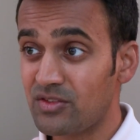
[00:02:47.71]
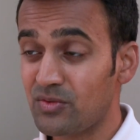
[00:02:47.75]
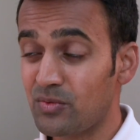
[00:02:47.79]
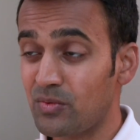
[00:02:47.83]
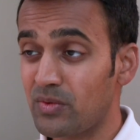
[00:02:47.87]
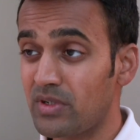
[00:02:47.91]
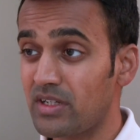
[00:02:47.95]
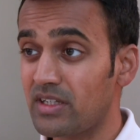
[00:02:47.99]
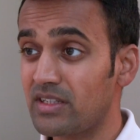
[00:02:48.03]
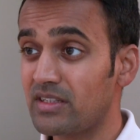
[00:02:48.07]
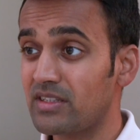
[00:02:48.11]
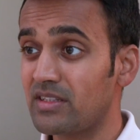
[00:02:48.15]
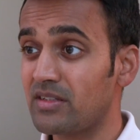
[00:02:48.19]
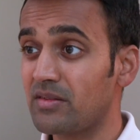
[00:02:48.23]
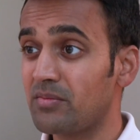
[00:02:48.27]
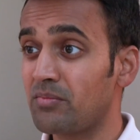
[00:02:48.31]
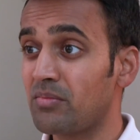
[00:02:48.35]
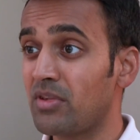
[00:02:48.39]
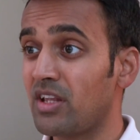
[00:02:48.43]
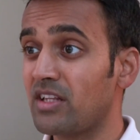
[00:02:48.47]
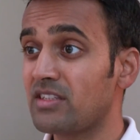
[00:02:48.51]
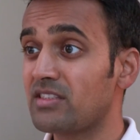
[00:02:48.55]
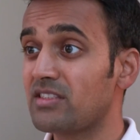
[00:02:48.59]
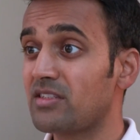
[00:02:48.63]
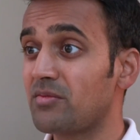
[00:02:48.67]
That's when
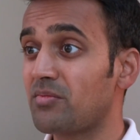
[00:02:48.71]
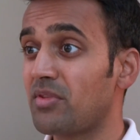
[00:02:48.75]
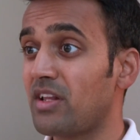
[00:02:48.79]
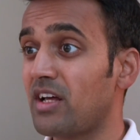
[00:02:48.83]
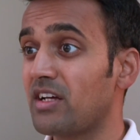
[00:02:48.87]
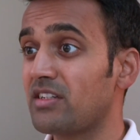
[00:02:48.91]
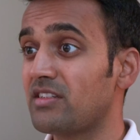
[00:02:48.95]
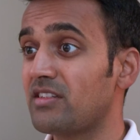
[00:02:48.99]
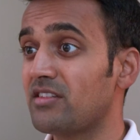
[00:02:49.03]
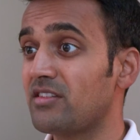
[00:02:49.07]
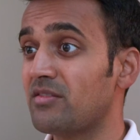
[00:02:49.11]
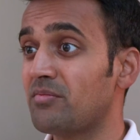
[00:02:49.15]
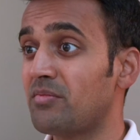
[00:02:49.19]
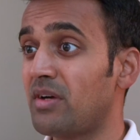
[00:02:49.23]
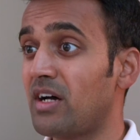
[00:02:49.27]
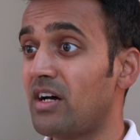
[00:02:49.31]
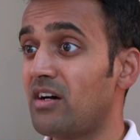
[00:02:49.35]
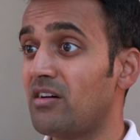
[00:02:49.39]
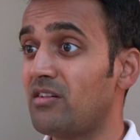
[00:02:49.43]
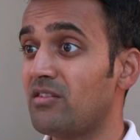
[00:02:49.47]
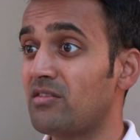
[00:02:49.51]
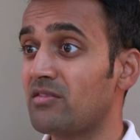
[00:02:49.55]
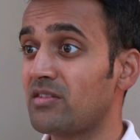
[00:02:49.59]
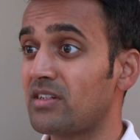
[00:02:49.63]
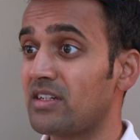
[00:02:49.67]
the blood supply to the
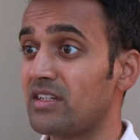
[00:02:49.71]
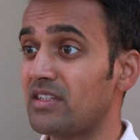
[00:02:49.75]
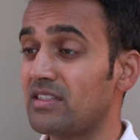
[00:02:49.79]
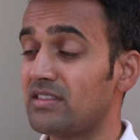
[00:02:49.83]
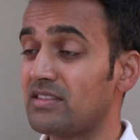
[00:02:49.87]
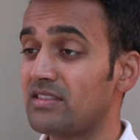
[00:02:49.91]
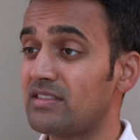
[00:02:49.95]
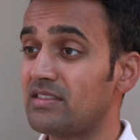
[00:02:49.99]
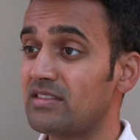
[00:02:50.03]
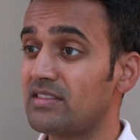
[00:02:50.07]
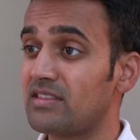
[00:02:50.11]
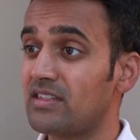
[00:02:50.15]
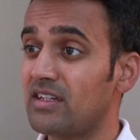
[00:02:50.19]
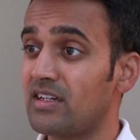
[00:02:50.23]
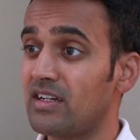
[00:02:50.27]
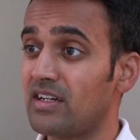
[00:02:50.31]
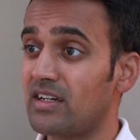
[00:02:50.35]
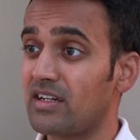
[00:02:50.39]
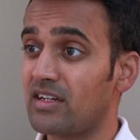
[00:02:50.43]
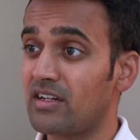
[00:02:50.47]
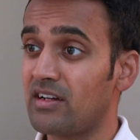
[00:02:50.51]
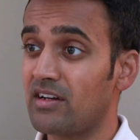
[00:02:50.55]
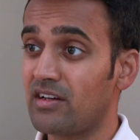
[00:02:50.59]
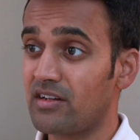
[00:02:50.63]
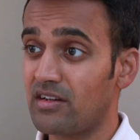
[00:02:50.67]
bowel gets
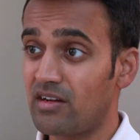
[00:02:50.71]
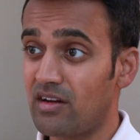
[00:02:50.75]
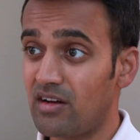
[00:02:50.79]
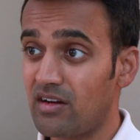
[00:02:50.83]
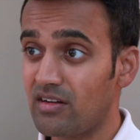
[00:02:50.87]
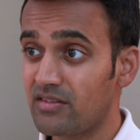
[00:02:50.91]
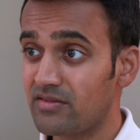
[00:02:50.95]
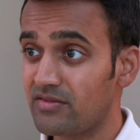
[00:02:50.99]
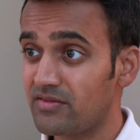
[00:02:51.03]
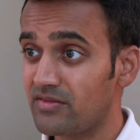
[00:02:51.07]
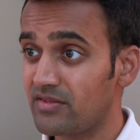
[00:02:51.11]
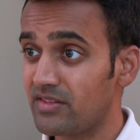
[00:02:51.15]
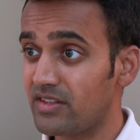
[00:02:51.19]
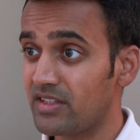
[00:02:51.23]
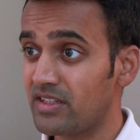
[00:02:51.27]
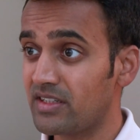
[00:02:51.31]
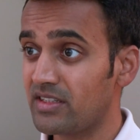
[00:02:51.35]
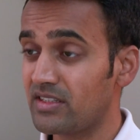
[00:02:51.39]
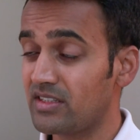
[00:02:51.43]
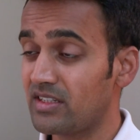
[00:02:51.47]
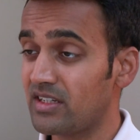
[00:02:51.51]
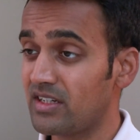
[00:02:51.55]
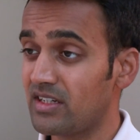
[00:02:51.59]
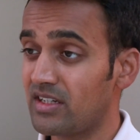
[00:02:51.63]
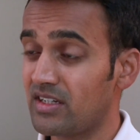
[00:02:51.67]
cut off
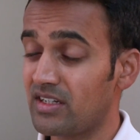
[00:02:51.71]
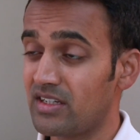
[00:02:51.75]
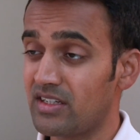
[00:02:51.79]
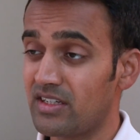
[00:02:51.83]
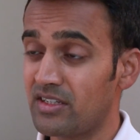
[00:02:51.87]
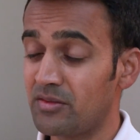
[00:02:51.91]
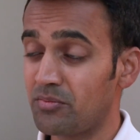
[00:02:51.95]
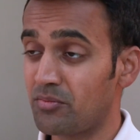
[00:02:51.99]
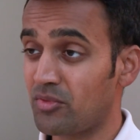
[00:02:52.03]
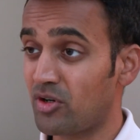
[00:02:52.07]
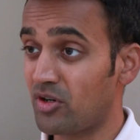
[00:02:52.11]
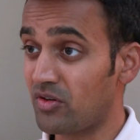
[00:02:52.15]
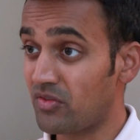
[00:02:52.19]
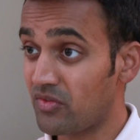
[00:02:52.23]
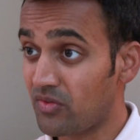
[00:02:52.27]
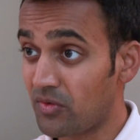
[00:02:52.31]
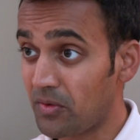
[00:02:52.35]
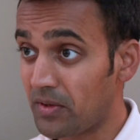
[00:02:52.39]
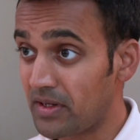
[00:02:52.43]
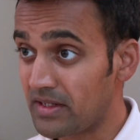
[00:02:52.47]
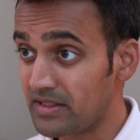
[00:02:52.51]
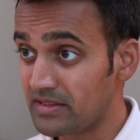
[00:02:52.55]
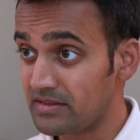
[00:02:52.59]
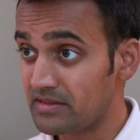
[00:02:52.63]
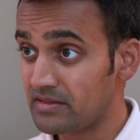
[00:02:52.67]
and it
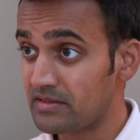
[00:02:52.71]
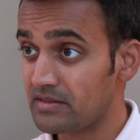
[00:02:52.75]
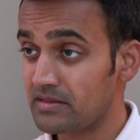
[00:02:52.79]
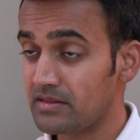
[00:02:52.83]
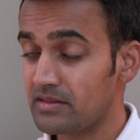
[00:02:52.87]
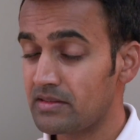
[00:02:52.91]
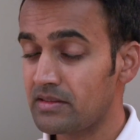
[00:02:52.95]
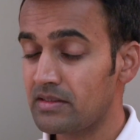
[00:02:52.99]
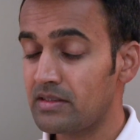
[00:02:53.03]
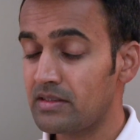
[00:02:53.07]
perforates.